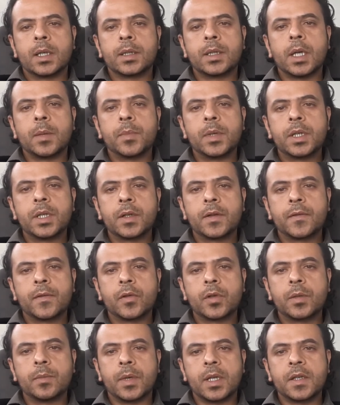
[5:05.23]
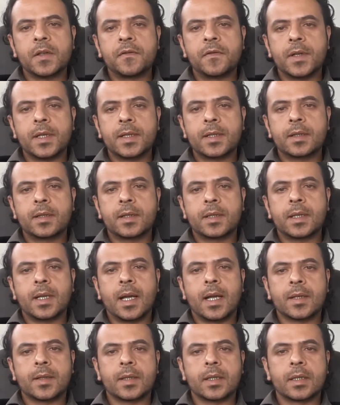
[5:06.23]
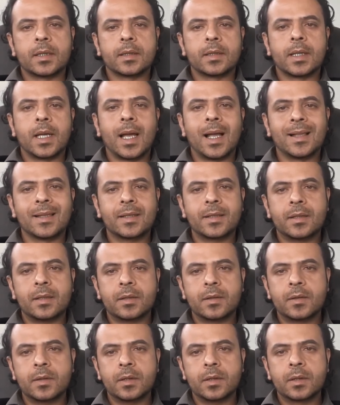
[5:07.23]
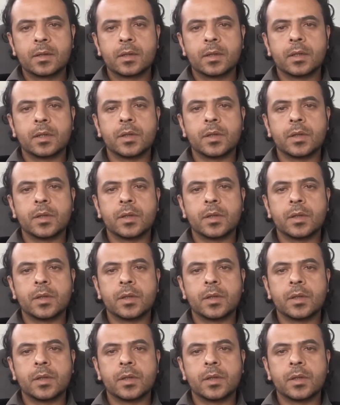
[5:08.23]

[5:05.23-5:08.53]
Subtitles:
Diabetic foot manifests as an ulcers,